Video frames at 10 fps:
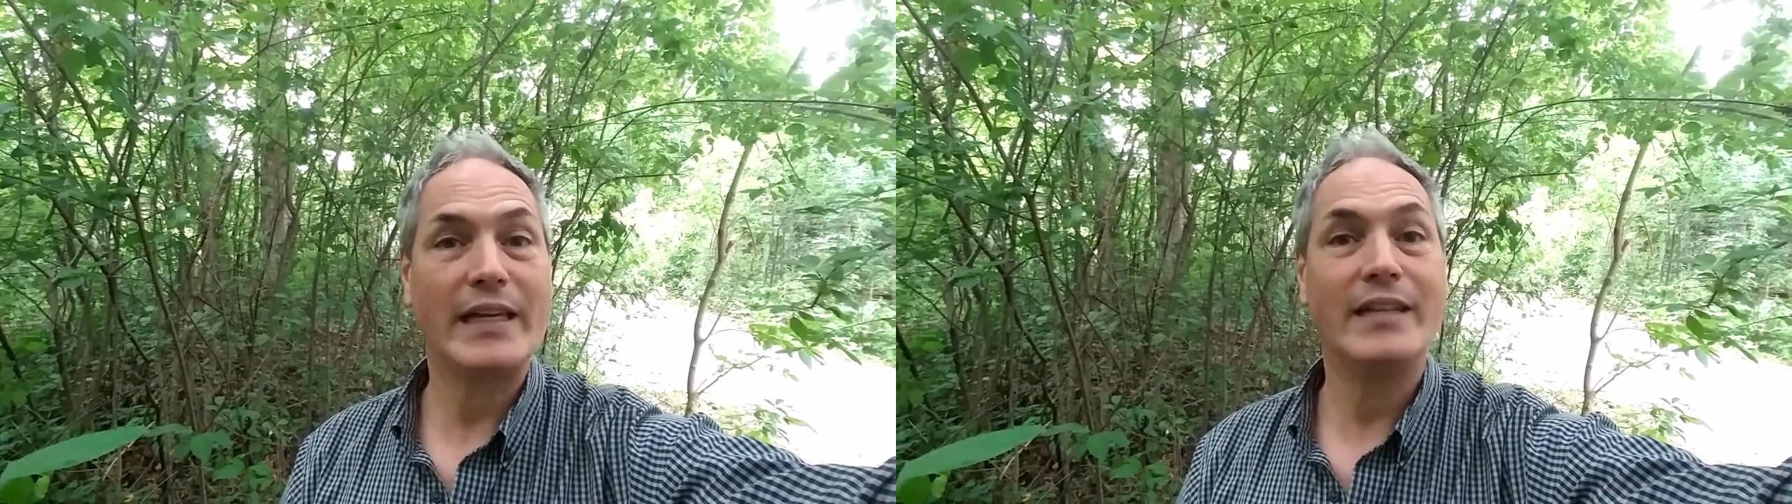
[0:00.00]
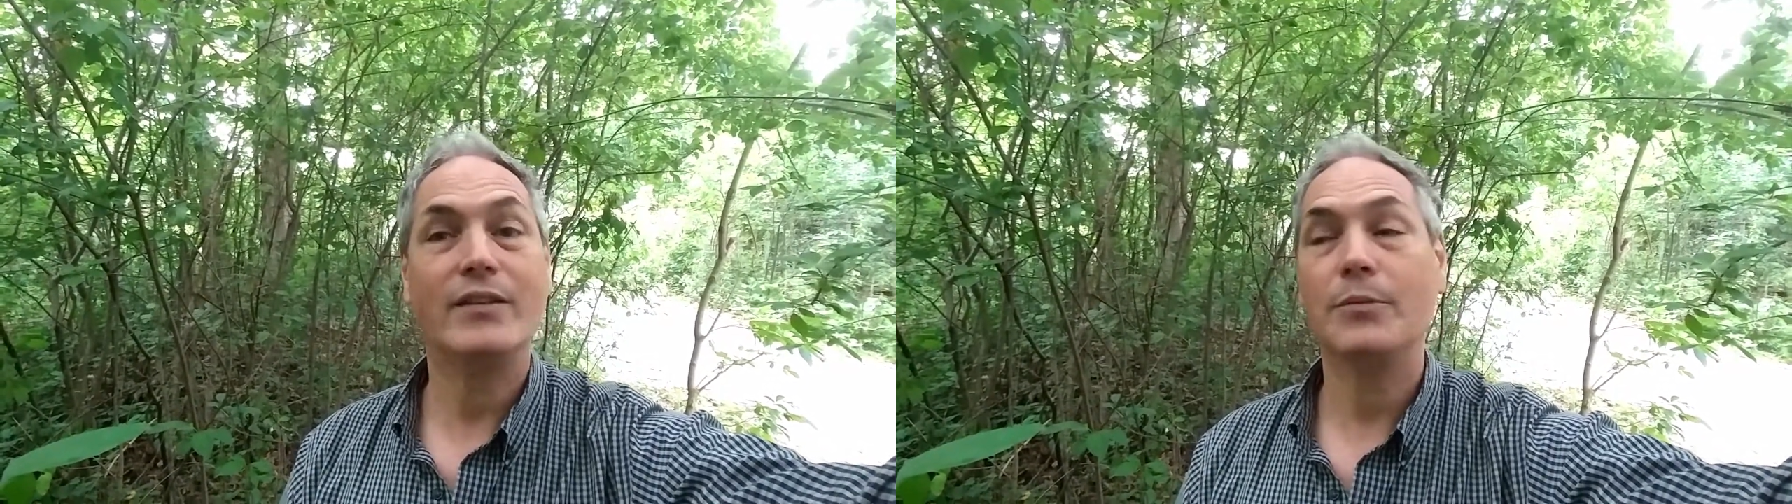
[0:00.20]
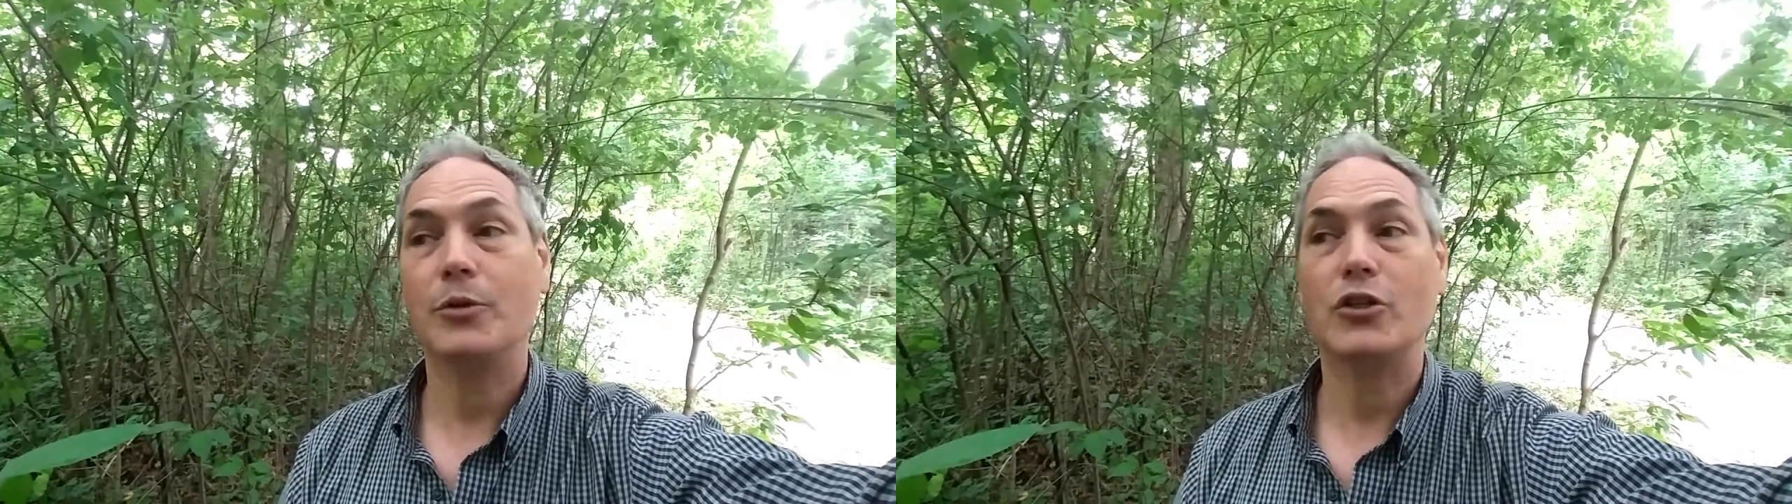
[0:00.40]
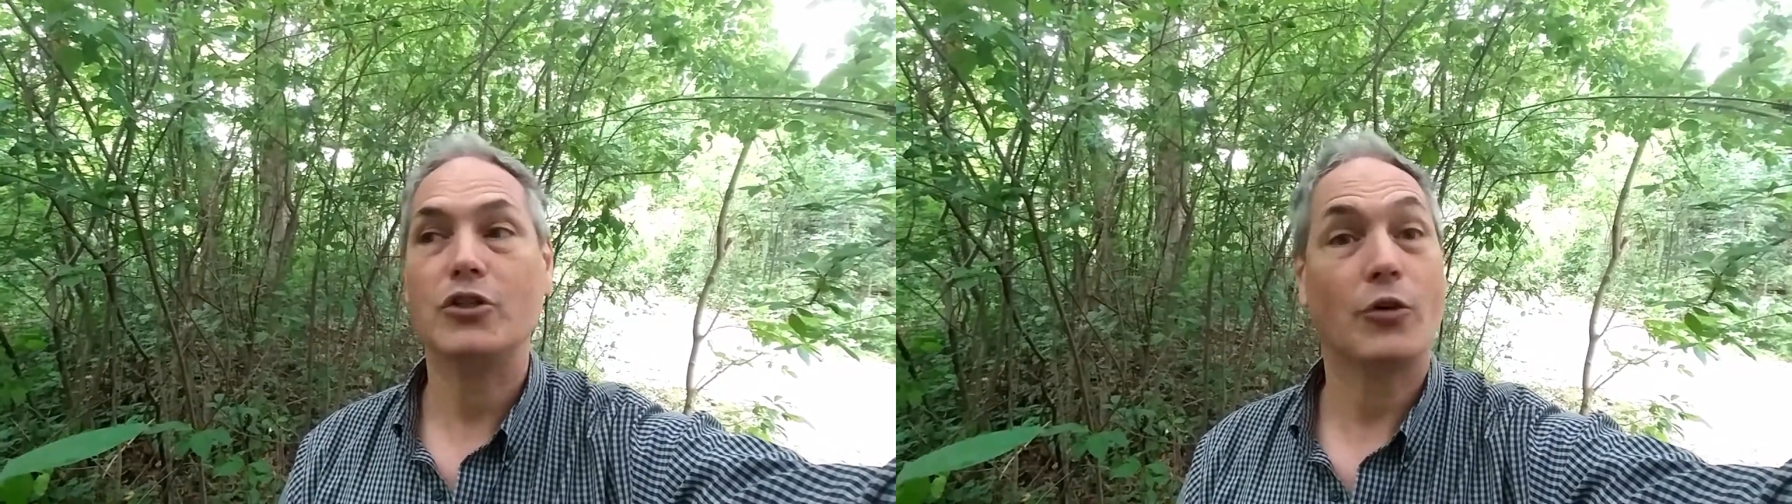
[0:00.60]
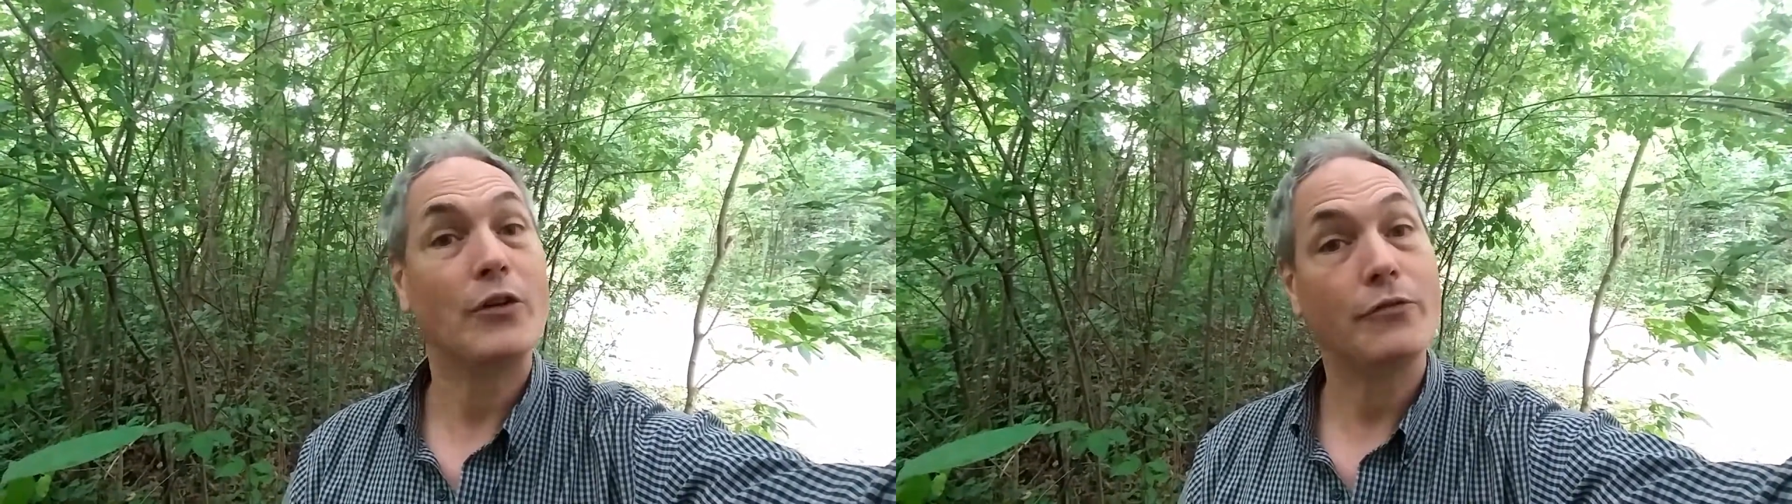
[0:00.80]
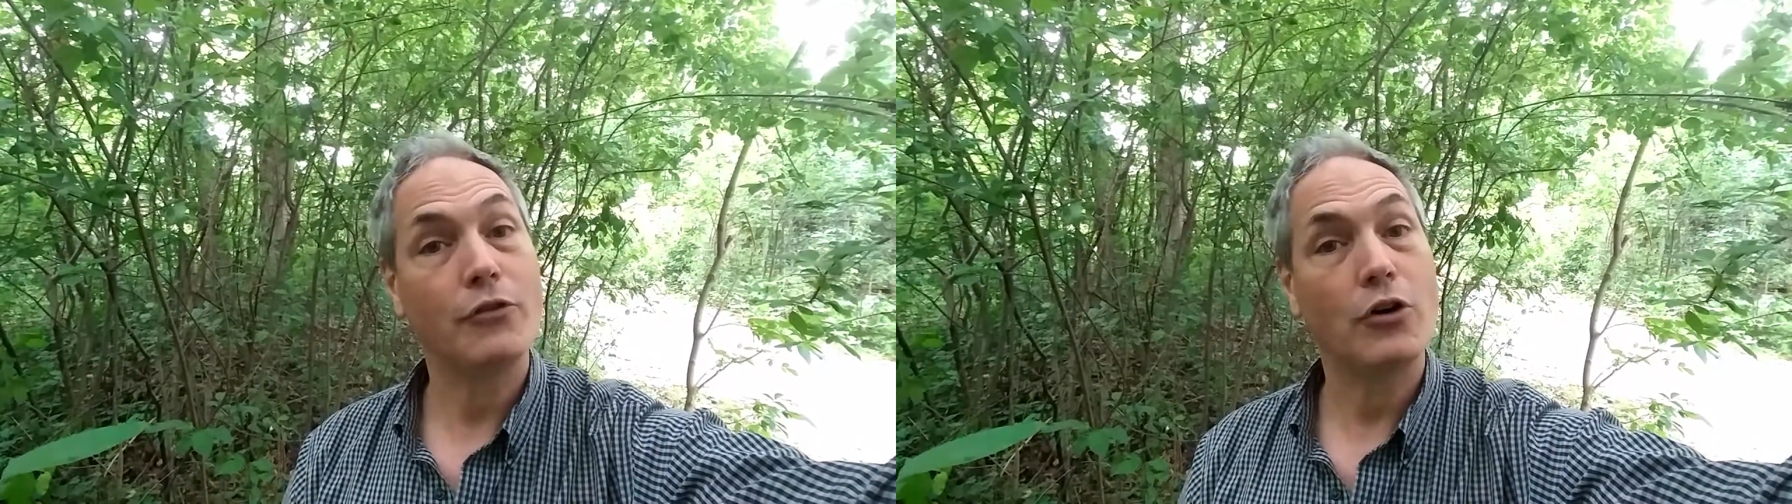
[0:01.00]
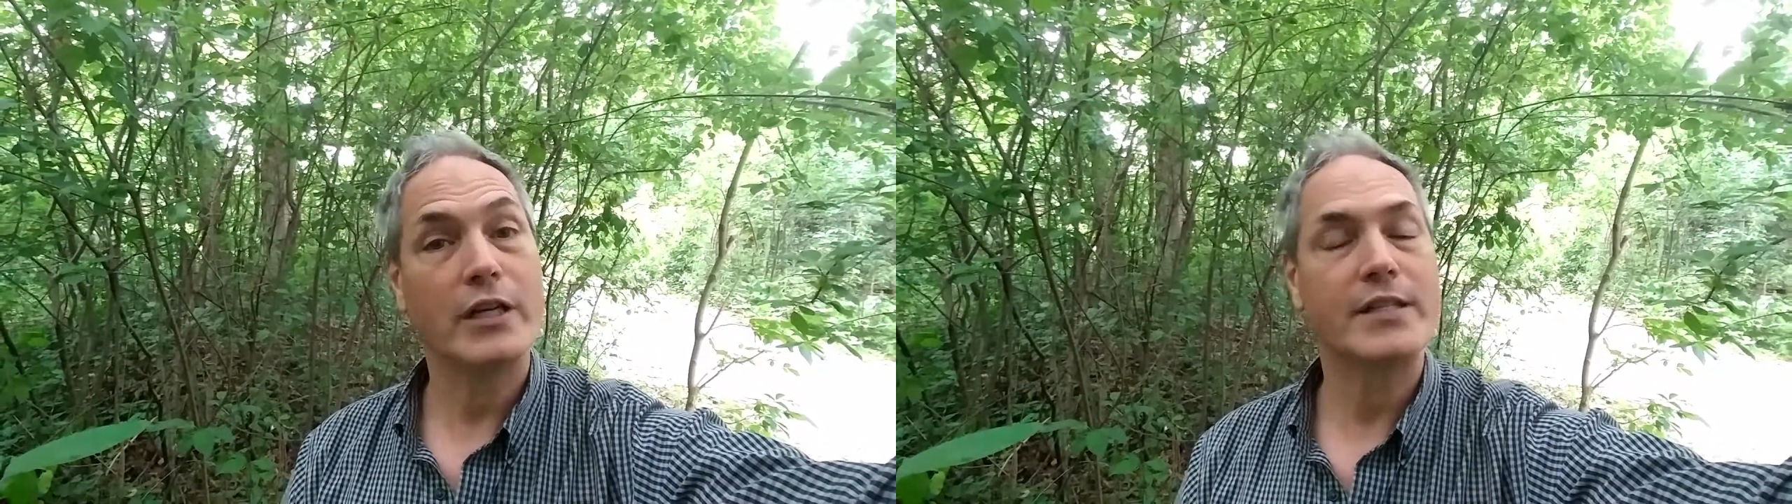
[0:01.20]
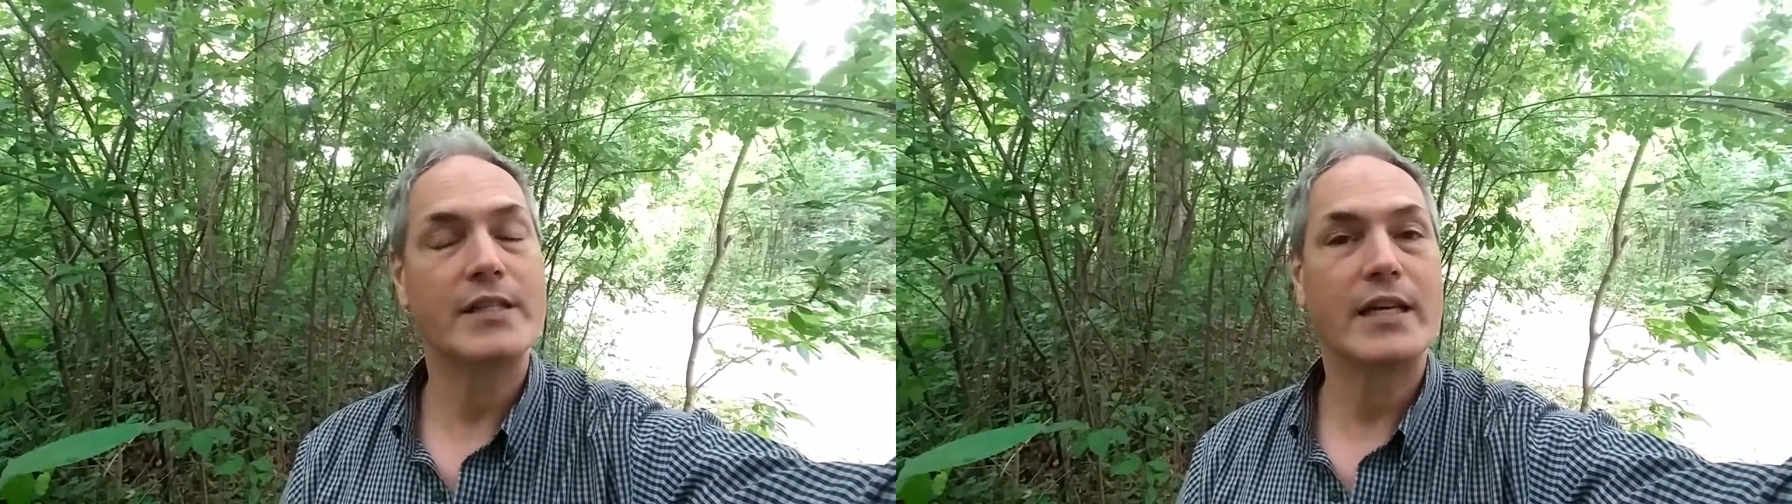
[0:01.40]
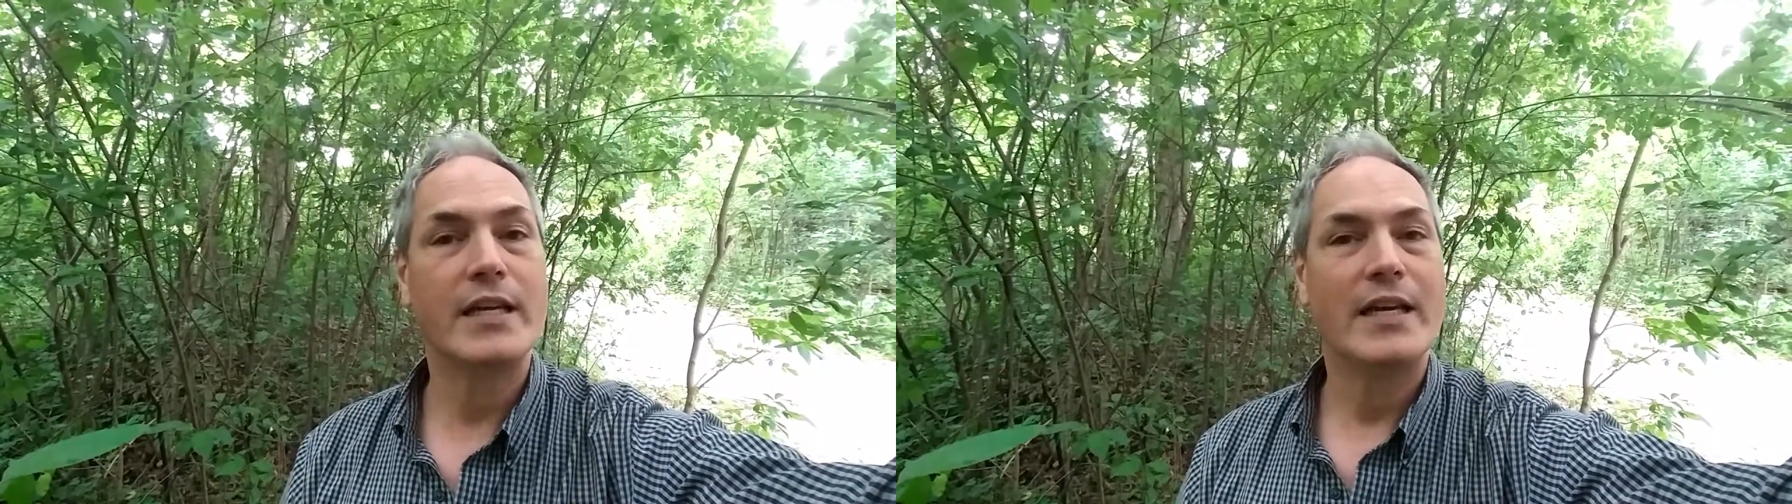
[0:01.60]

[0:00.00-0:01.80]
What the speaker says: in the bush or in the forest